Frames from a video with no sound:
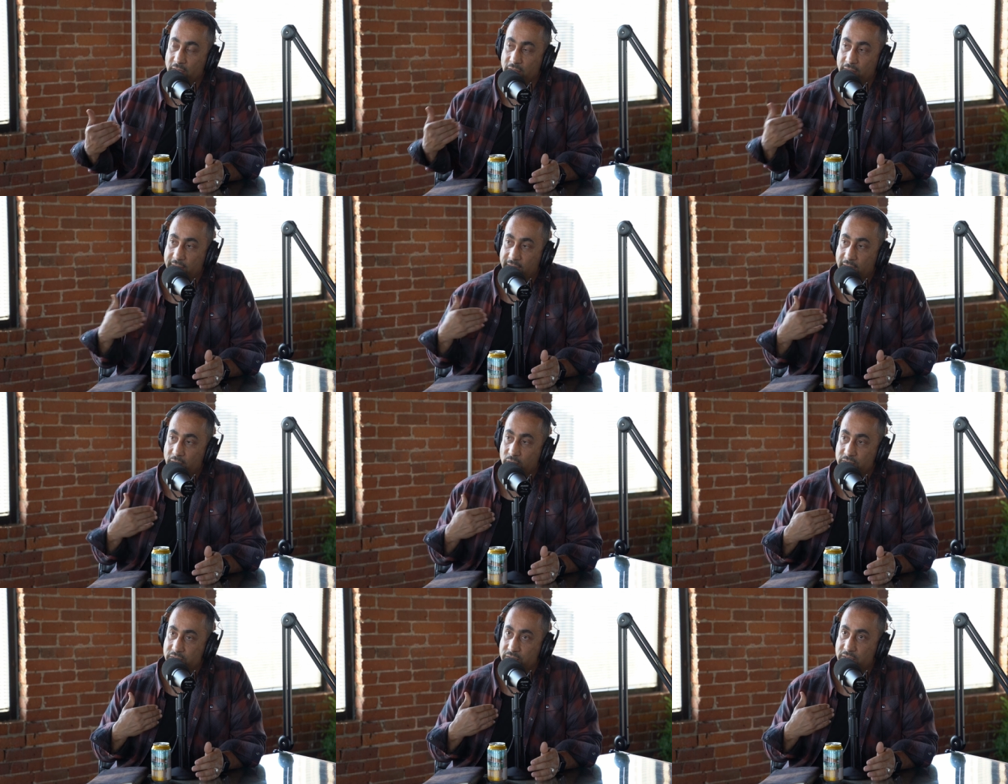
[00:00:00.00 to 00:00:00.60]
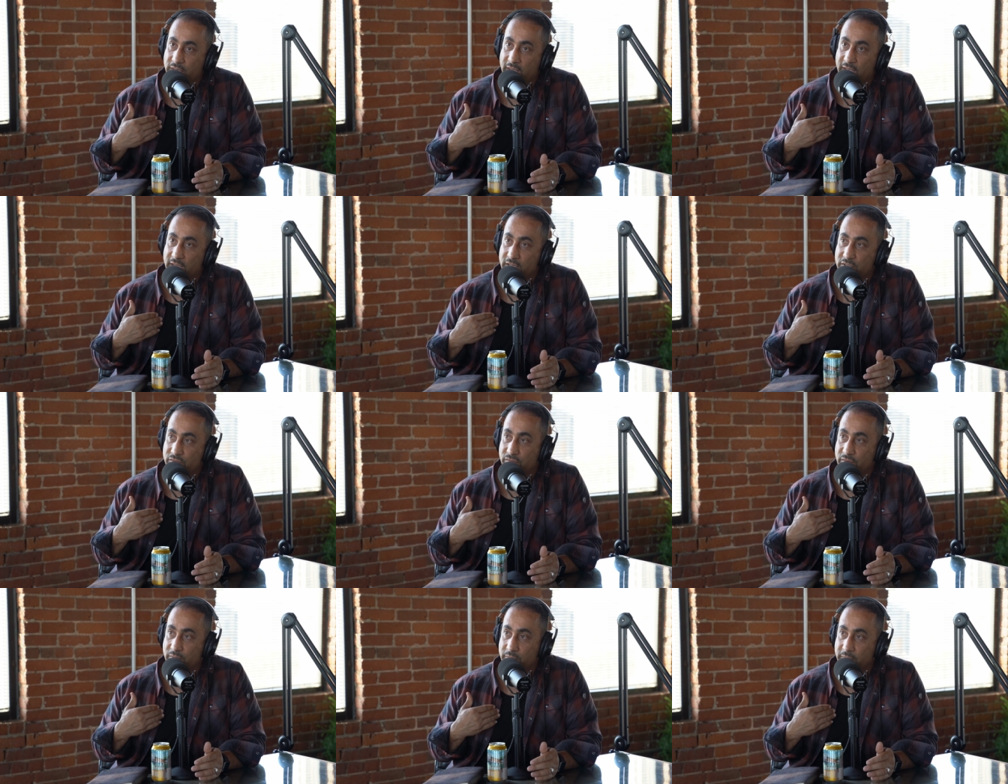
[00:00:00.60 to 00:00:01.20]
And that was the
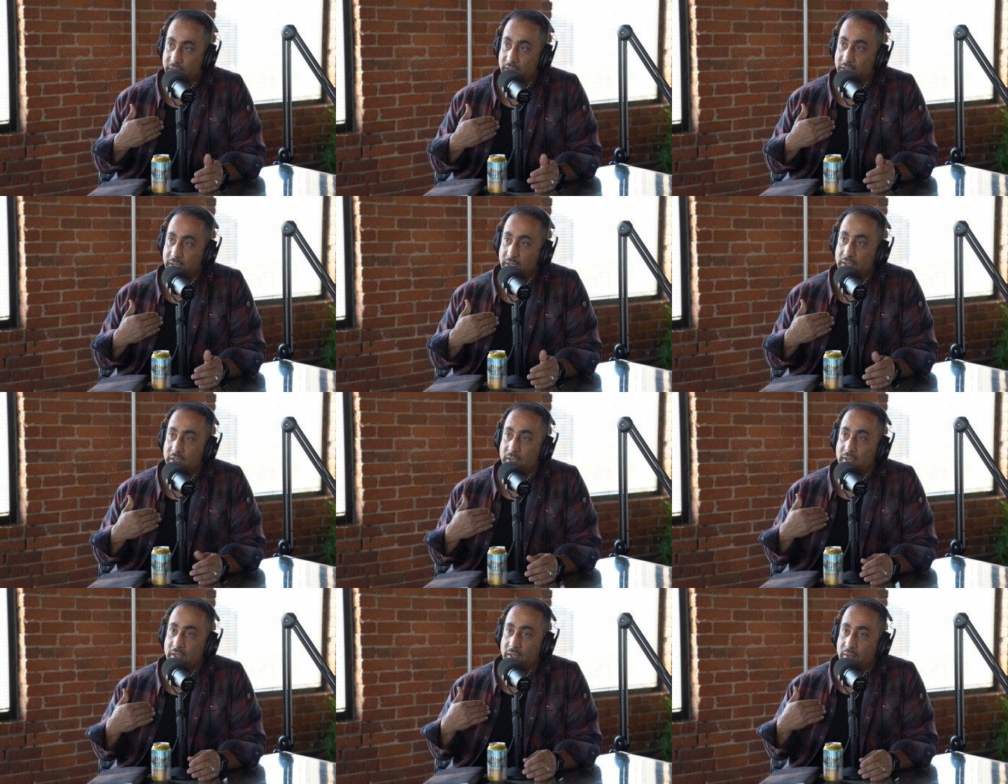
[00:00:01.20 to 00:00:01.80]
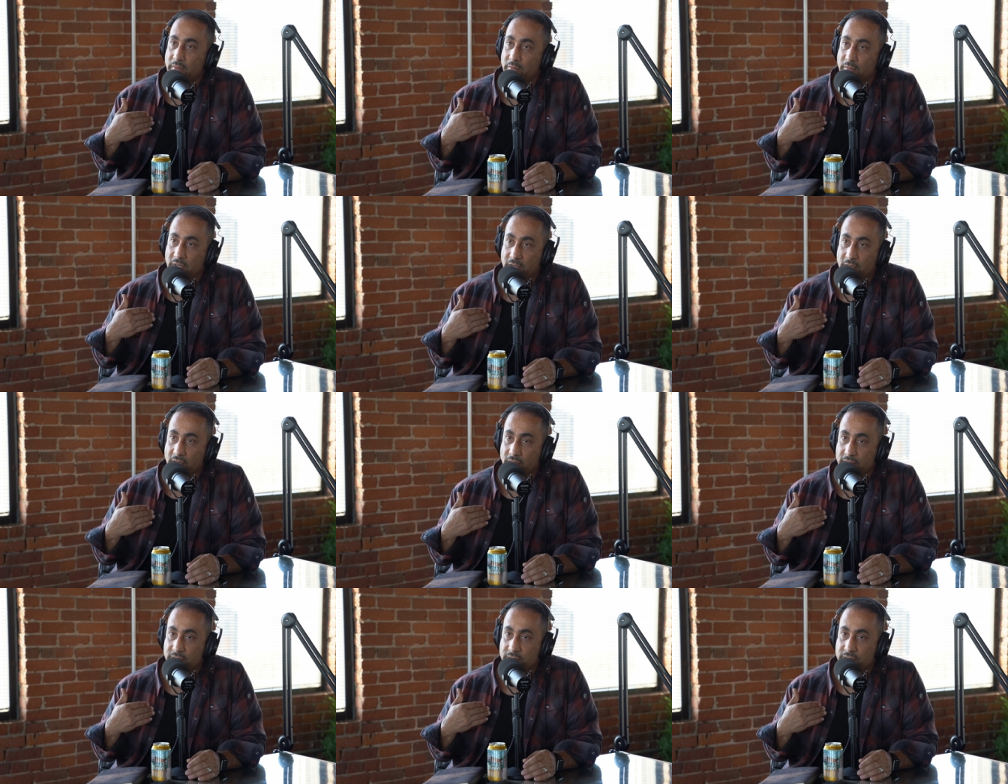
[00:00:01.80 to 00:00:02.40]
case for me,
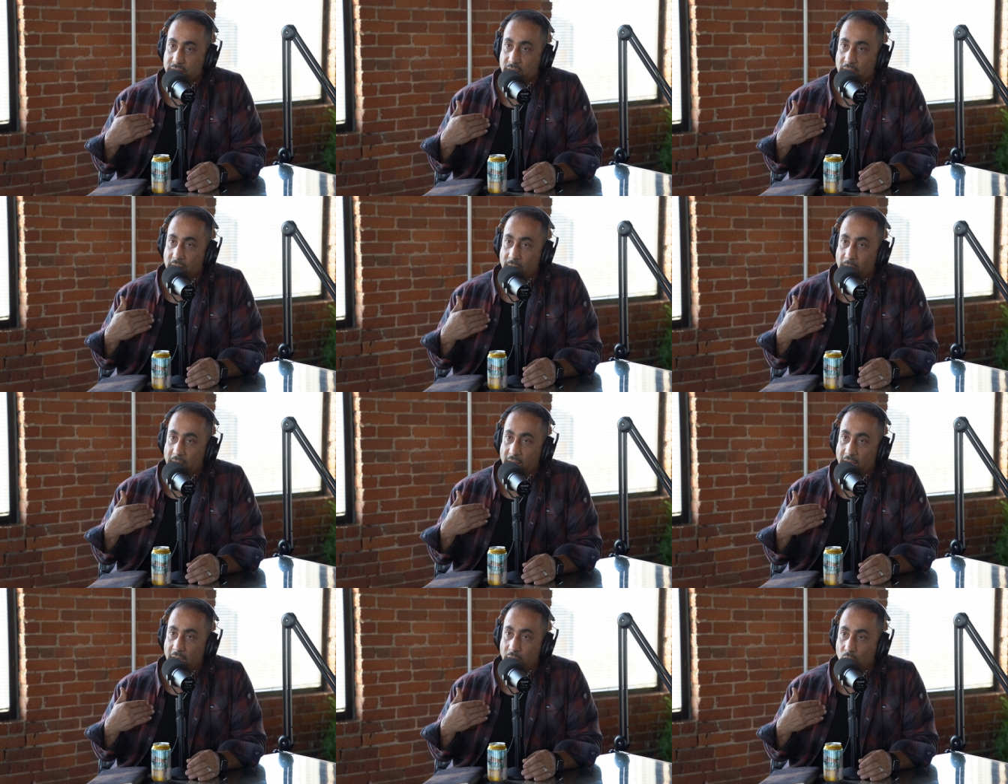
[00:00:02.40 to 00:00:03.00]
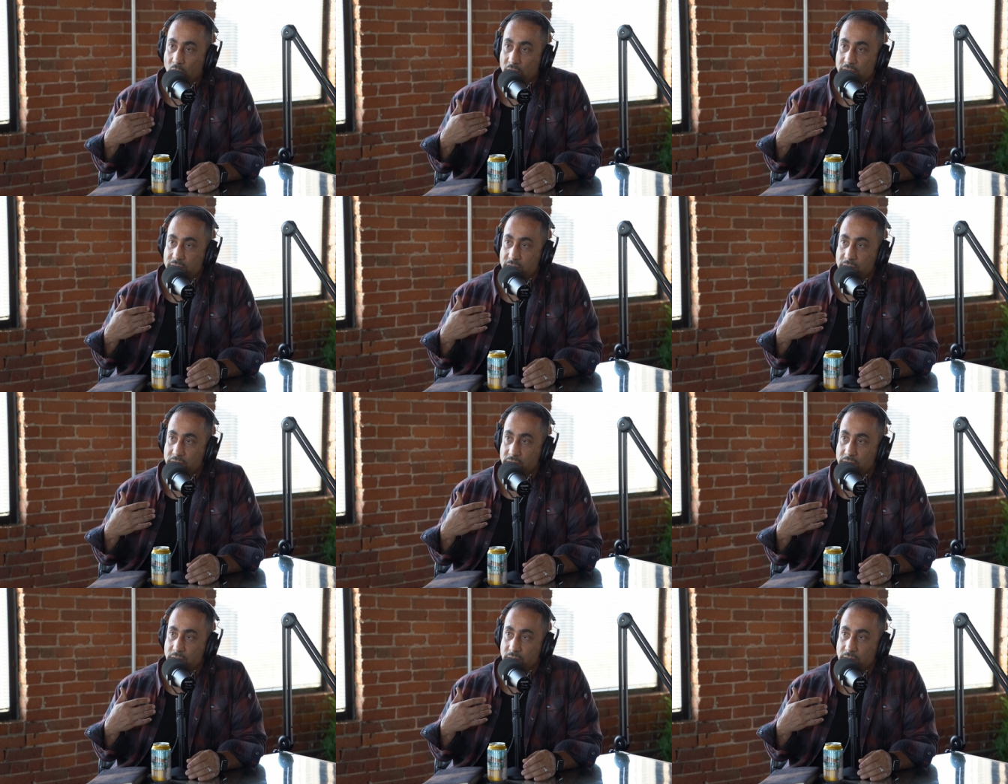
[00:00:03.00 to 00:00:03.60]
because I
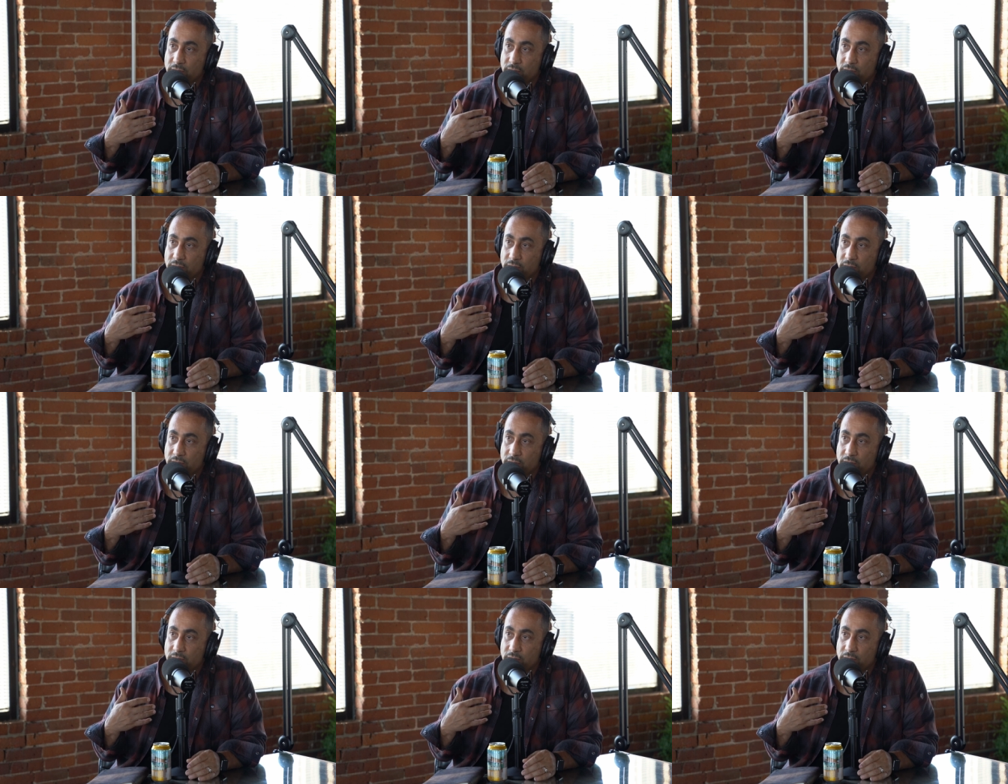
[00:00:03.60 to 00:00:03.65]
wasn't